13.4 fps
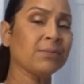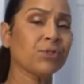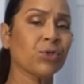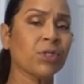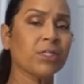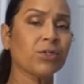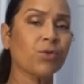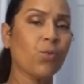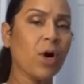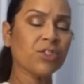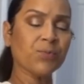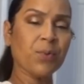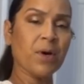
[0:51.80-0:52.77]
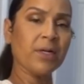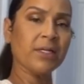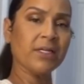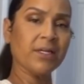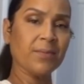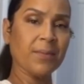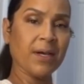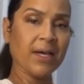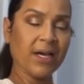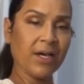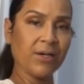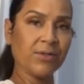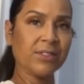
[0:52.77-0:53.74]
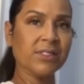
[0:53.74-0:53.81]
I'm doing a little watch party here at my
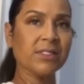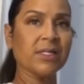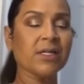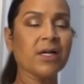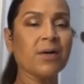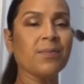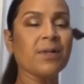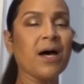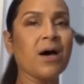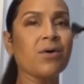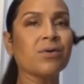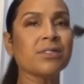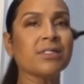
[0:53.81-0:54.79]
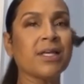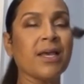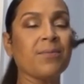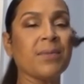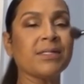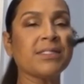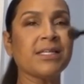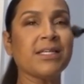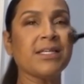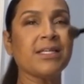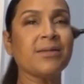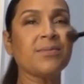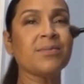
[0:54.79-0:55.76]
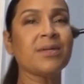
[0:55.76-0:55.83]
house in a couple of hours, and my
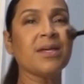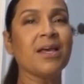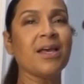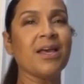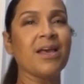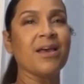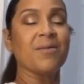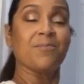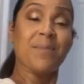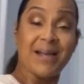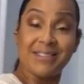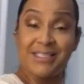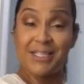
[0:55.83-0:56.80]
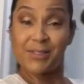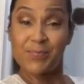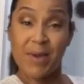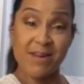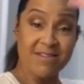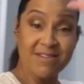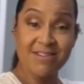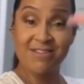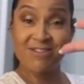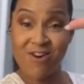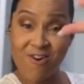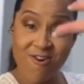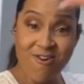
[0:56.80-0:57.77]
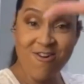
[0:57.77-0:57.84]
team, my team's better than
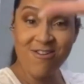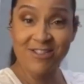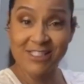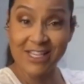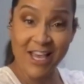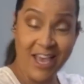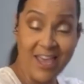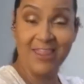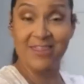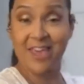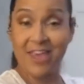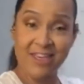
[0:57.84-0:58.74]
yours, and